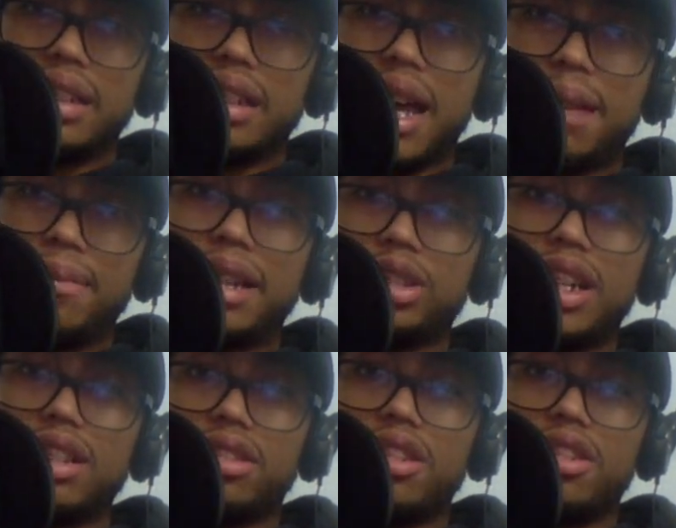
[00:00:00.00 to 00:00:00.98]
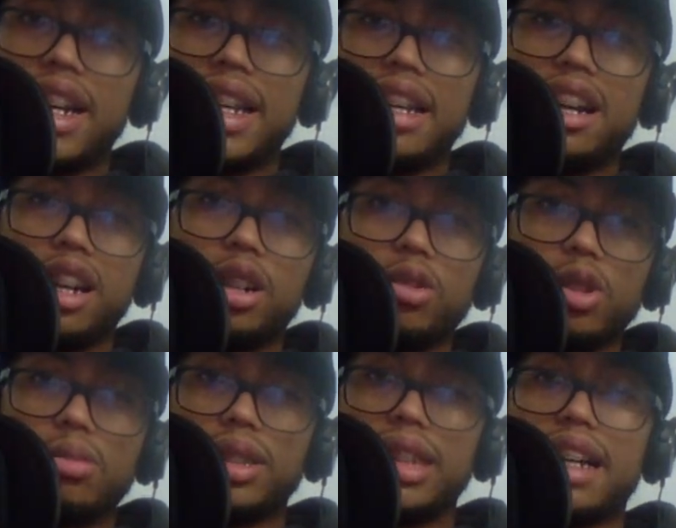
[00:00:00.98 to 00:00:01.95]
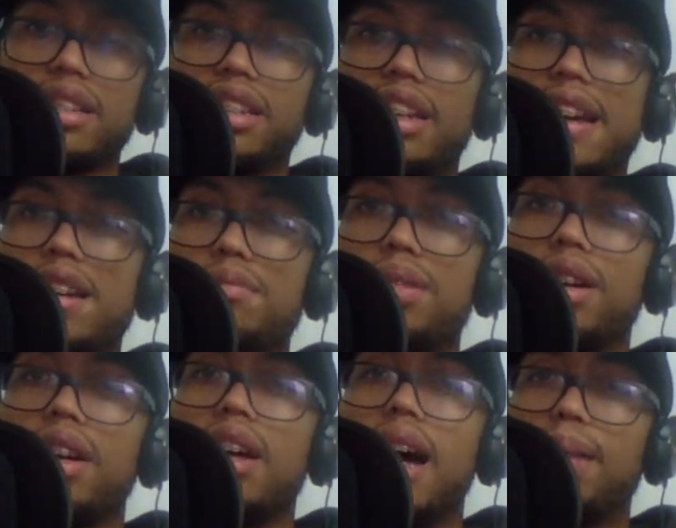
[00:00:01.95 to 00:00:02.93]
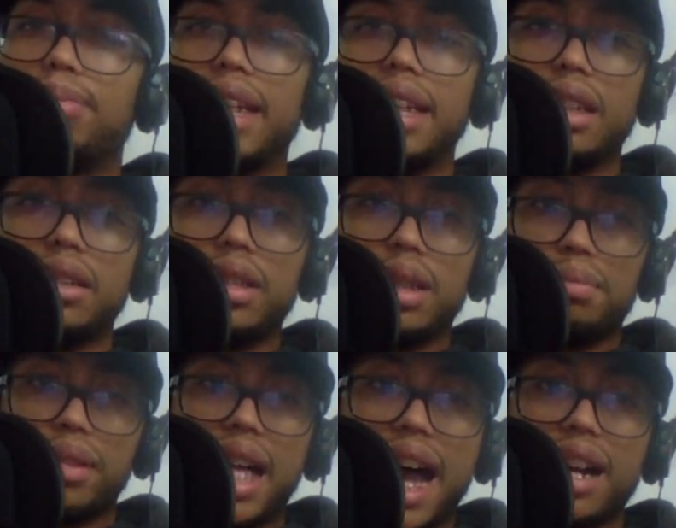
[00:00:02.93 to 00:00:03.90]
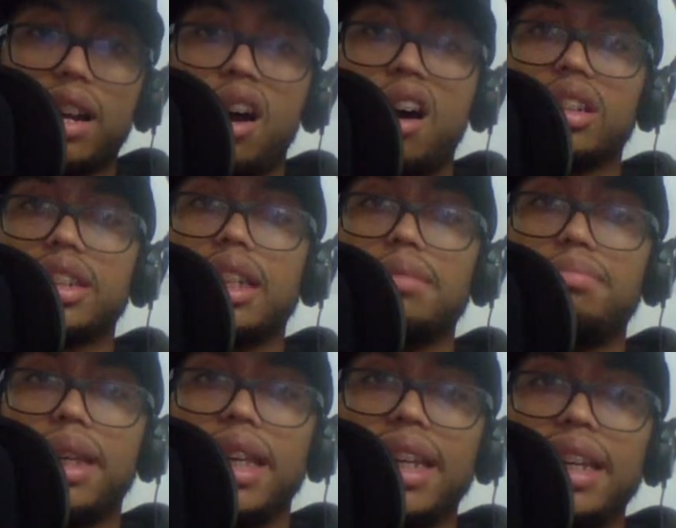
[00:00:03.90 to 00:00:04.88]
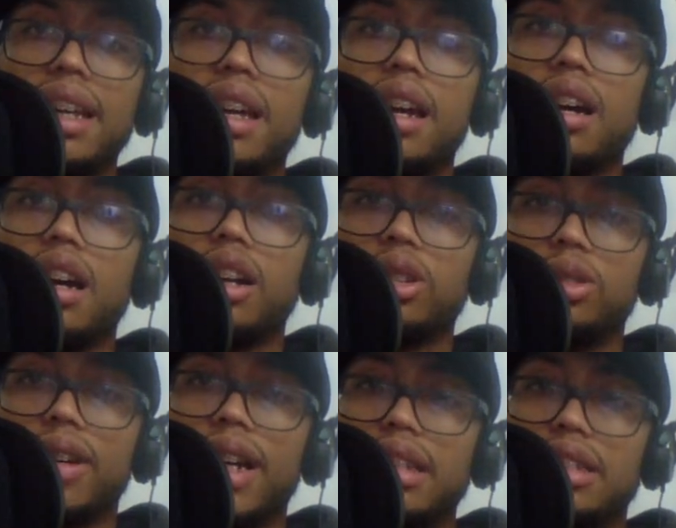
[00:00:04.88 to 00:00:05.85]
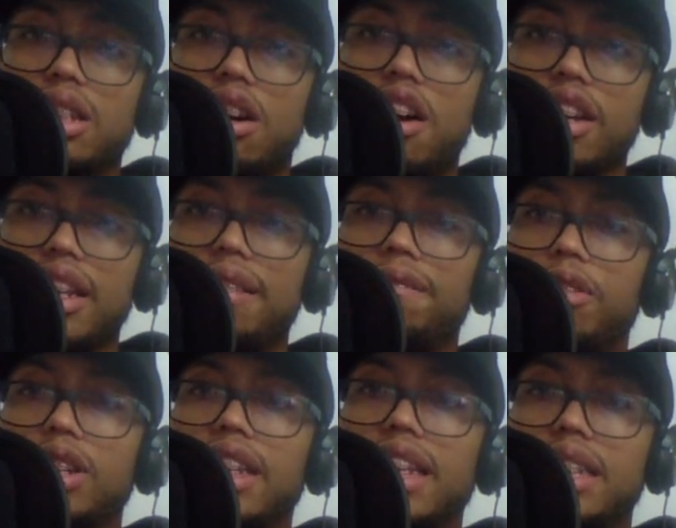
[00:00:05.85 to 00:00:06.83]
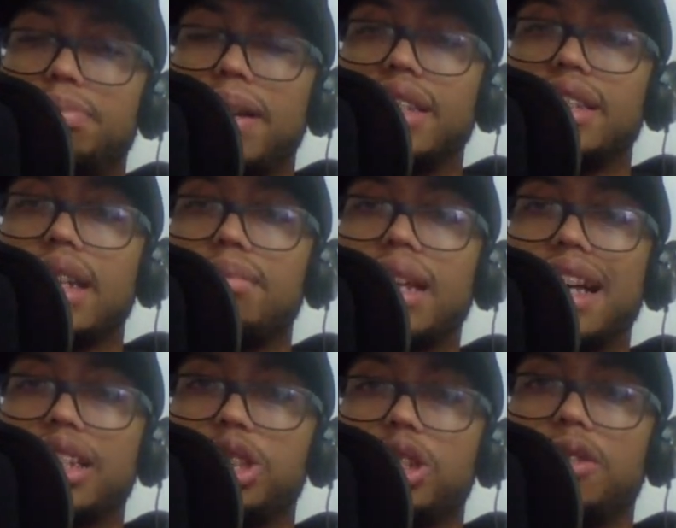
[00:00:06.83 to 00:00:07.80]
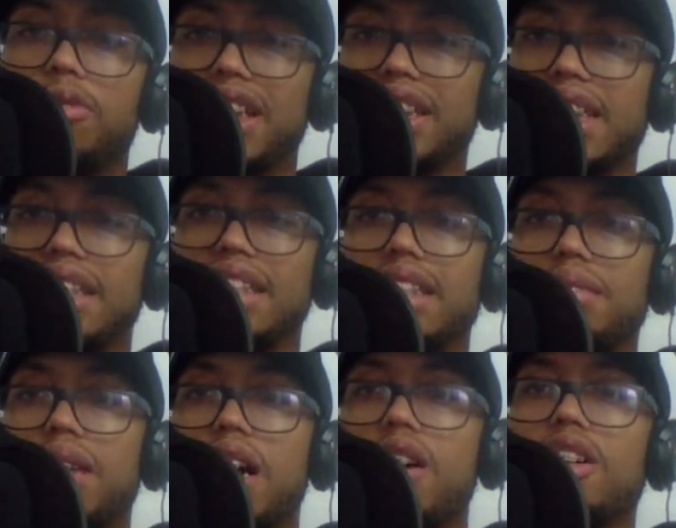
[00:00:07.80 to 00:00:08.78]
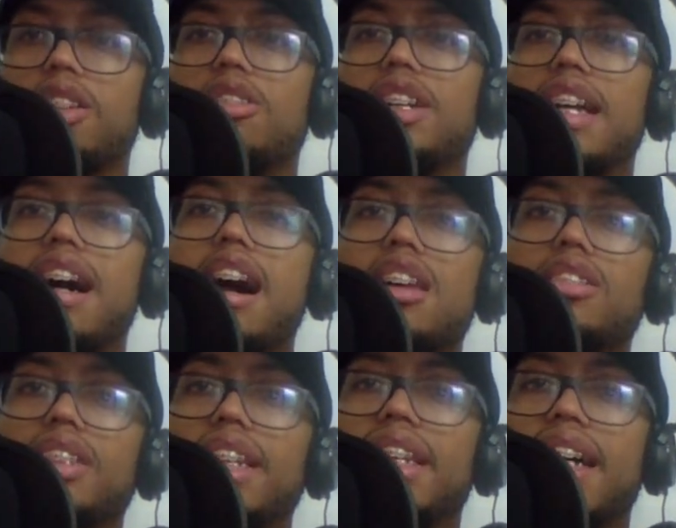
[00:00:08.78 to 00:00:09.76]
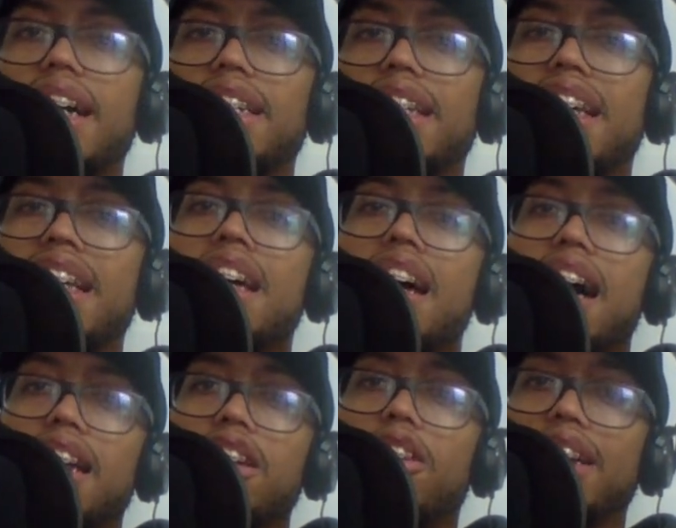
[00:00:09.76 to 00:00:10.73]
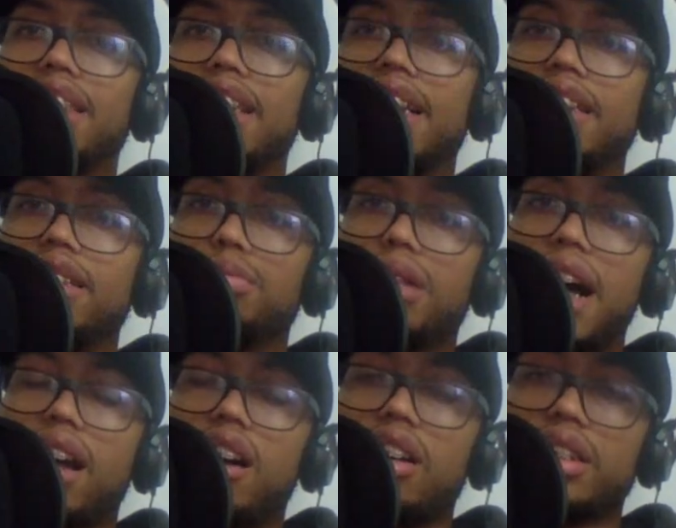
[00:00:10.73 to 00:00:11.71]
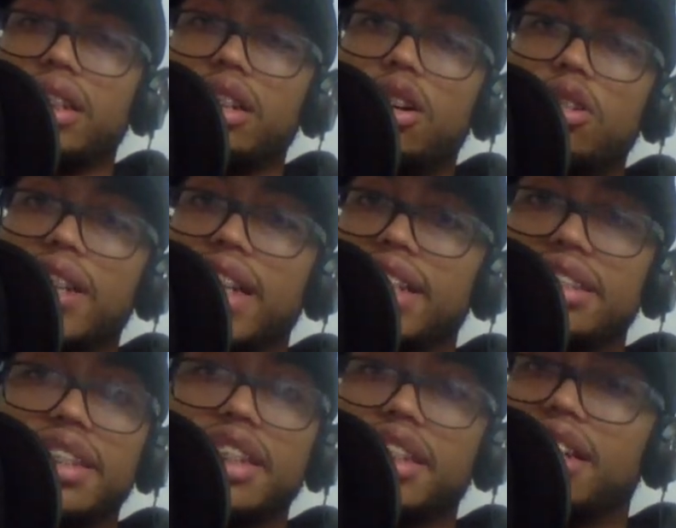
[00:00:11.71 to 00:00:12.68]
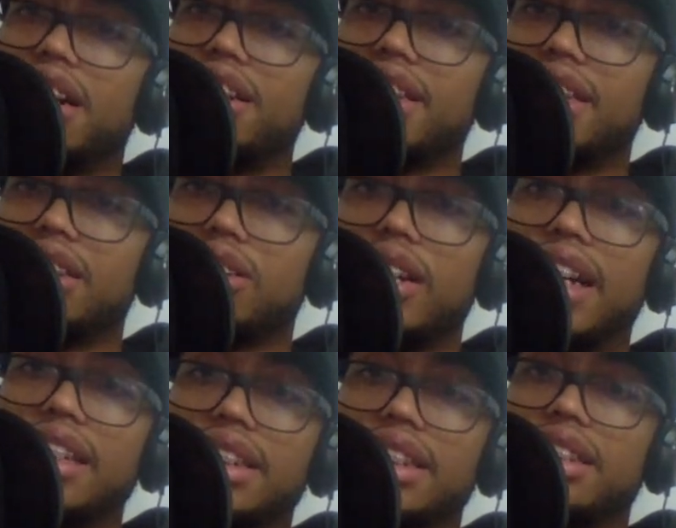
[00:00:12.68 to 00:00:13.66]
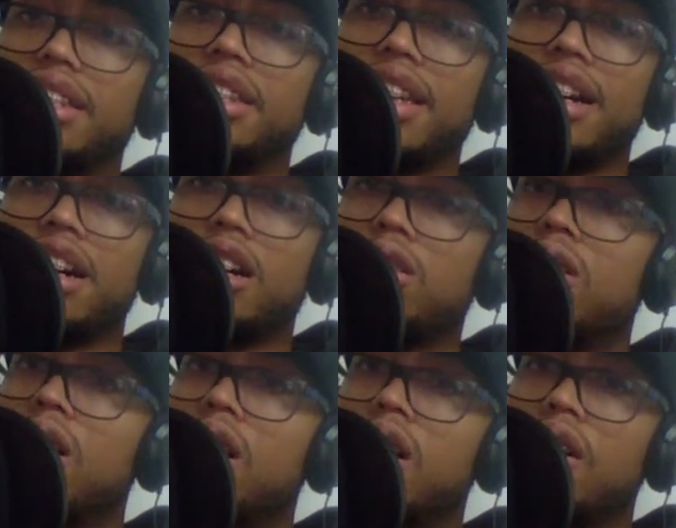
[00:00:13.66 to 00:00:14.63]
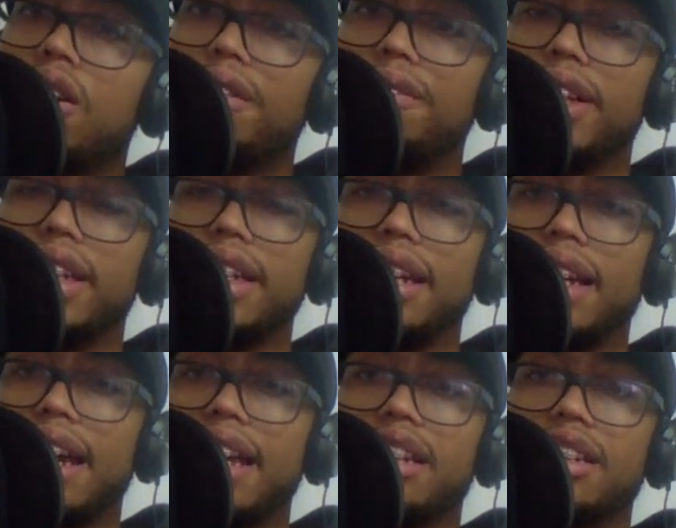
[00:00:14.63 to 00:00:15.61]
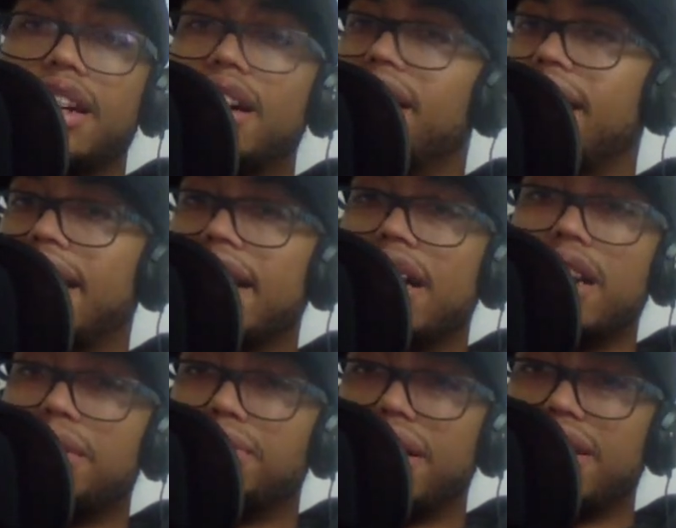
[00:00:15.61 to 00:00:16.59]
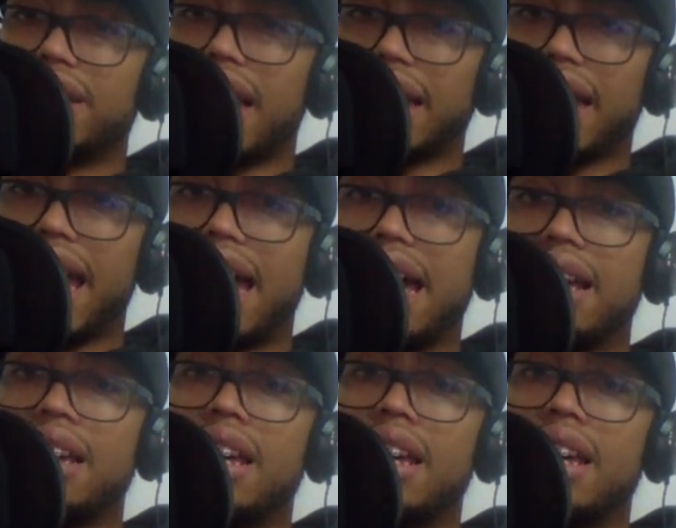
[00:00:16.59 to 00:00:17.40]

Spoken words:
I'm not trying to throw any other rumors out there, but I'm thinking the Blackhawks could be a great target for Elias Pettersson. I'm not sure if I said this in my article or not. I don't think I did. I know I said the Blackhawks can go and get Dylan Cousins or Esther Lindell or Ville Heinola and other players like that.